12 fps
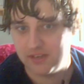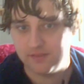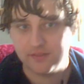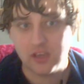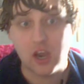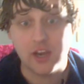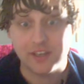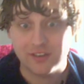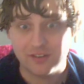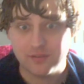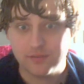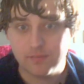kind
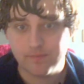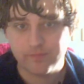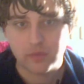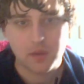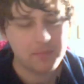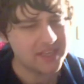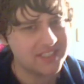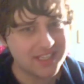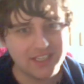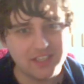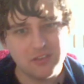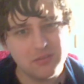of. Basically,
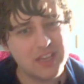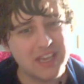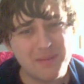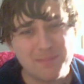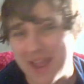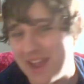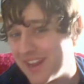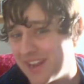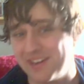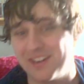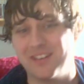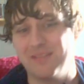you'll get a bad
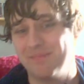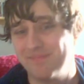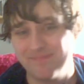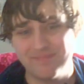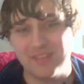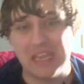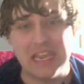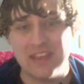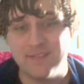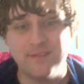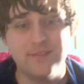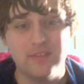ending
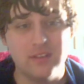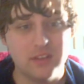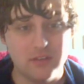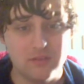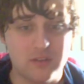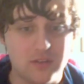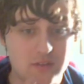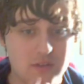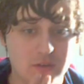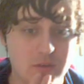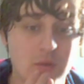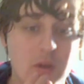if you
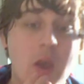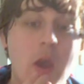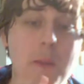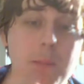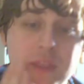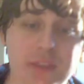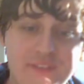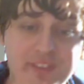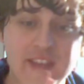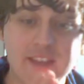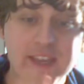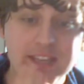do. But the
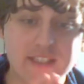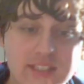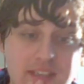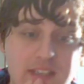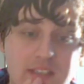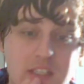thing is the